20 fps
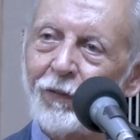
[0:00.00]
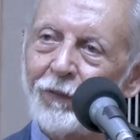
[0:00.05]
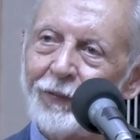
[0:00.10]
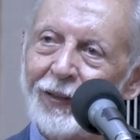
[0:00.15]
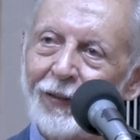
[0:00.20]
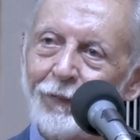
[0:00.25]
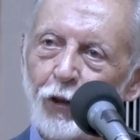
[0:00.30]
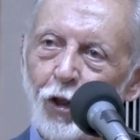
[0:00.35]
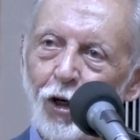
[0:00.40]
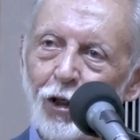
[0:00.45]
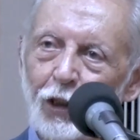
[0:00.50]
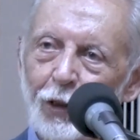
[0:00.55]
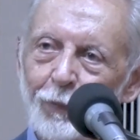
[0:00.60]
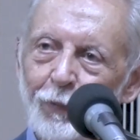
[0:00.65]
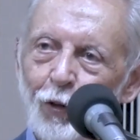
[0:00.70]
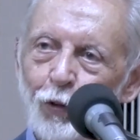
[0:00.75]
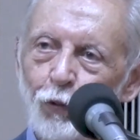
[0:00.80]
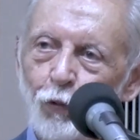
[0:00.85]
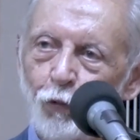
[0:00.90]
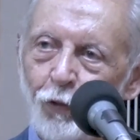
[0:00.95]
we have talked
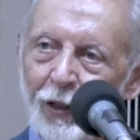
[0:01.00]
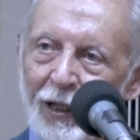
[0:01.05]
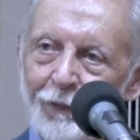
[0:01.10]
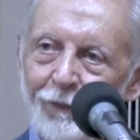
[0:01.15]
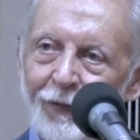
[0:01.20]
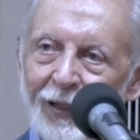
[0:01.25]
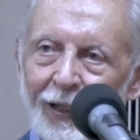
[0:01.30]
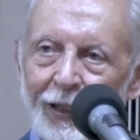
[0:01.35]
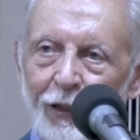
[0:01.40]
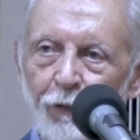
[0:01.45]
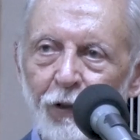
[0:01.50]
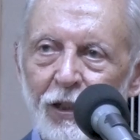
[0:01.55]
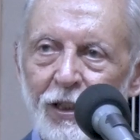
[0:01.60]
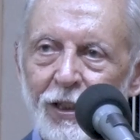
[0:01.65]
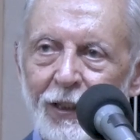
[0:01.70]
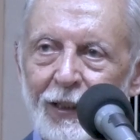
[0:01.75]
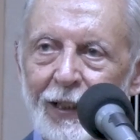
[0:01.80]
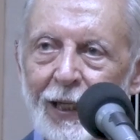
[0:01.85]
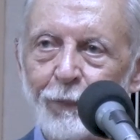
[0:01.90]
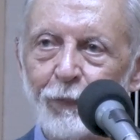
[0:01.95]
about one way in which
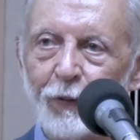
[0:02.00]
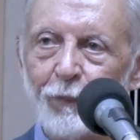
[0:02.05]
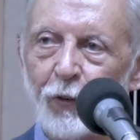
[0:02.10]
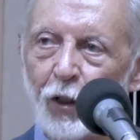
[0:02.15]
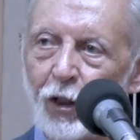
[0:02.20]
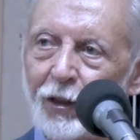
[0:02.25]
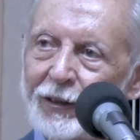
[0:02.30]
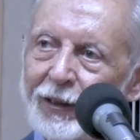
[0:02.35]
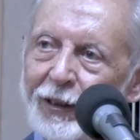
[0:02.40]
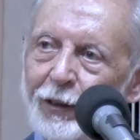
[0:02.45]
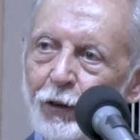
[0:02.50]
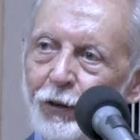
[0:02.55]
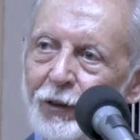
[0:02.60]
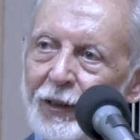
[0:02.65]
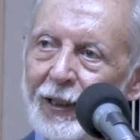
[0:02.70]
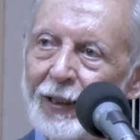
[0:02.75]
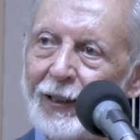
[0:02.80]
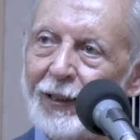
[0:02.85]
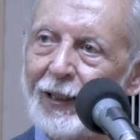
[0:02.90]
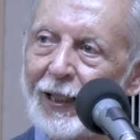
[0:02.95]
it can be brought into
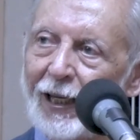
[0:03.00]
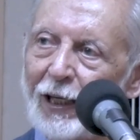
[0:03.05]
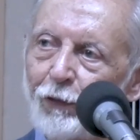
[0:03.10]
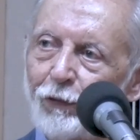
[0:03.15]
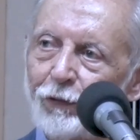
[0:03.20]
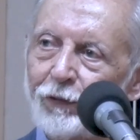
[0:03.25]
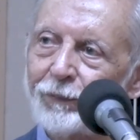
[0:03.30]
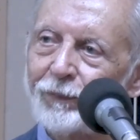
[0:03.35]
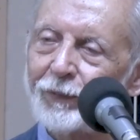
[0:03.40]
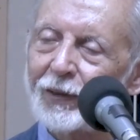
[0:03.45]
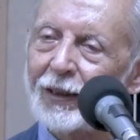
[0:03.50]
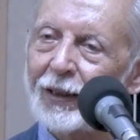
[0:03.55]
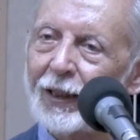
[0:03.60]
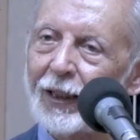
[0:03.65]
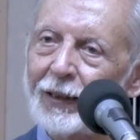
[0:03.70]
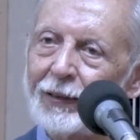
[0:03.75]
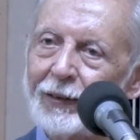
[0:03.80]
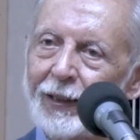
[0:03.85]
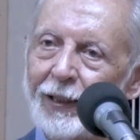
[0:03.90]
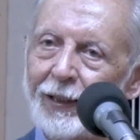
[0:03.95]
daily life,
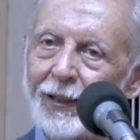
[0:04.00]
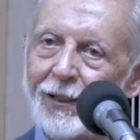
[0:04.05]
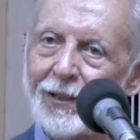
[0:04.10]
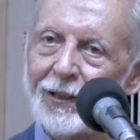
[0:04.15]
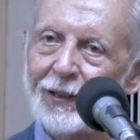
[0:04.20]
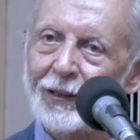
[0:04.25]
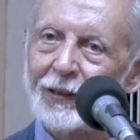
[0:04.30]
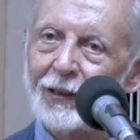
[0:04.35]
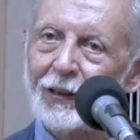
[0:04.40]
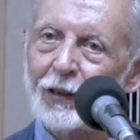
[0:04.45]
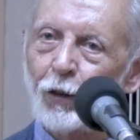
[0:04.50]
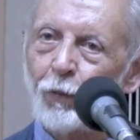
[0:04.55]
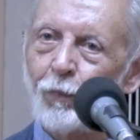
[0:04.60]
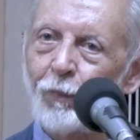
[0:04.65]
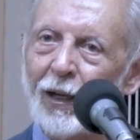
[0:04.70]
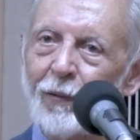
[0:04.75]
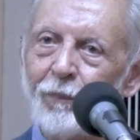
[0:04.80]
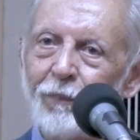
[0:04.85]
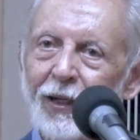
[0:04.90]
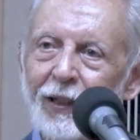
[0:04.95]
and that is
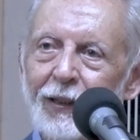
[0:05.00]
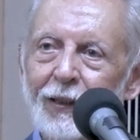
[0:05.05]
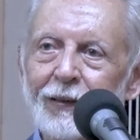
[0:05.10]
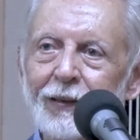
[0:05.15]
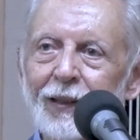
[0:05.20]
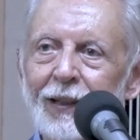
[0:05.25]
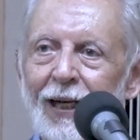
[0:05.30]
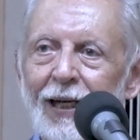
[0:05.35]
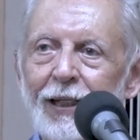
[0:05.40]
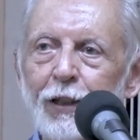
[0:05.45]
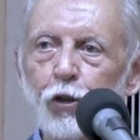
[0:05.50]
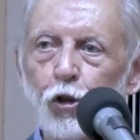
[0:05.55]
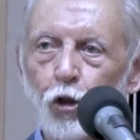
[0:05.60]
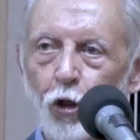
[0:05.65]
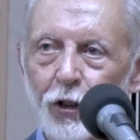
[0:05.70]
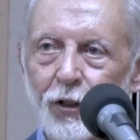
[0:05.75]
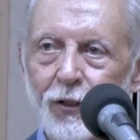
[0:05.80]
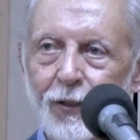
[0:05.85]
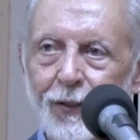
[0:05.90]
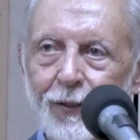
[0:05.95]
by making the right
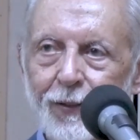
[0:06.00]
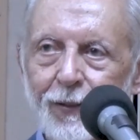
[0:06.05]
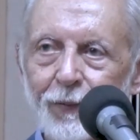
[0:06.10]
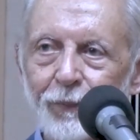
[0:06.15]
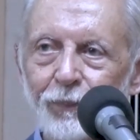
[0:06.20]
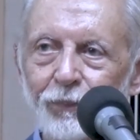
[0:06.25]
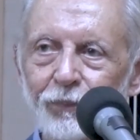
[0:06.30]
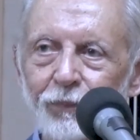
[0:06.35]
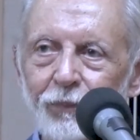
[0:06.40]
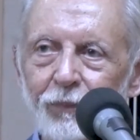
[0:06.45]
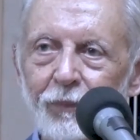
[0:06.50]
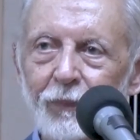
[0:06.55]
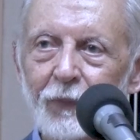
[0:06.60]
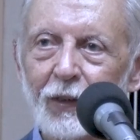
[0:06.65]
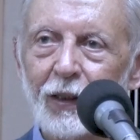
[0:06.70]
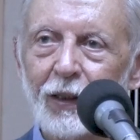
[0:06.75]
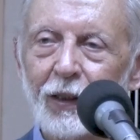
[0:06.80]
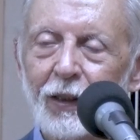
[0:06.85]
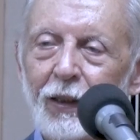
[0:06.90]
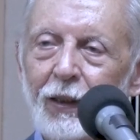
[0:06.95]
choices.
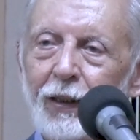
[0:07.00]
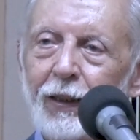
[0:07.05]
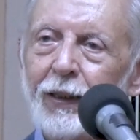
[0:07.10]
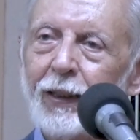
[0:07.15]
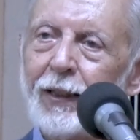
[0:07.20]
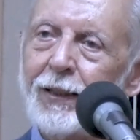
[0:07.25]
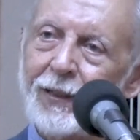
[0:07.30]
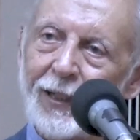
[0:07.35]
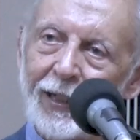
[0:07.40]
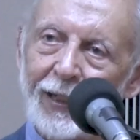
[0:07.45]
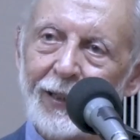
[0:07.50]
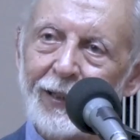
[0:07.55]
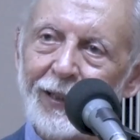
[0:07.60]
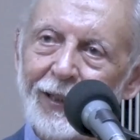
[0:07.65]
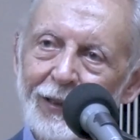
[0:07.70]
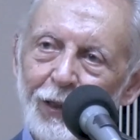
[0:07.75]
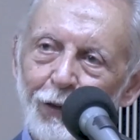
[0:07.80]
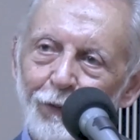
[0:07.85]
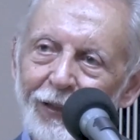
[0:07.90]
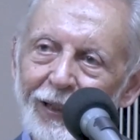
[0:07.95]
Is there
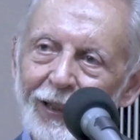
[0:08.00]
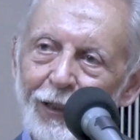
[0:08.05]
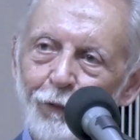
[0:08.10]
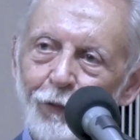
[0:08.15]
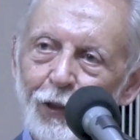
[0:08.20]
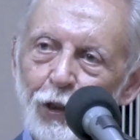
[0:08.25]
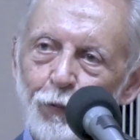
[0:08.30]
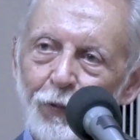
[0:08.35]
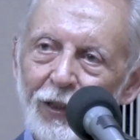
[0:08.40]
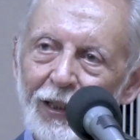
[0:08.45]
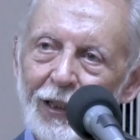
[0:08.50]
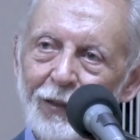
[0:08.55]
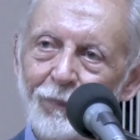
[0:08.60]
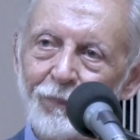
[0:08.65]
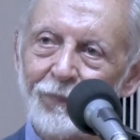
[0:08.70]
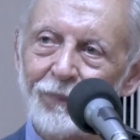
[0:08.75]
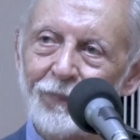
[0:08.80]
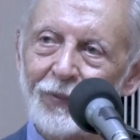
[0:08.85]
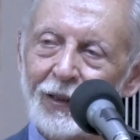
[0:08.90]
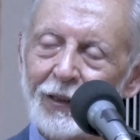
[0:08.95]
any other way in which we
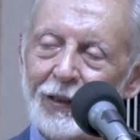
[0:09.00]
can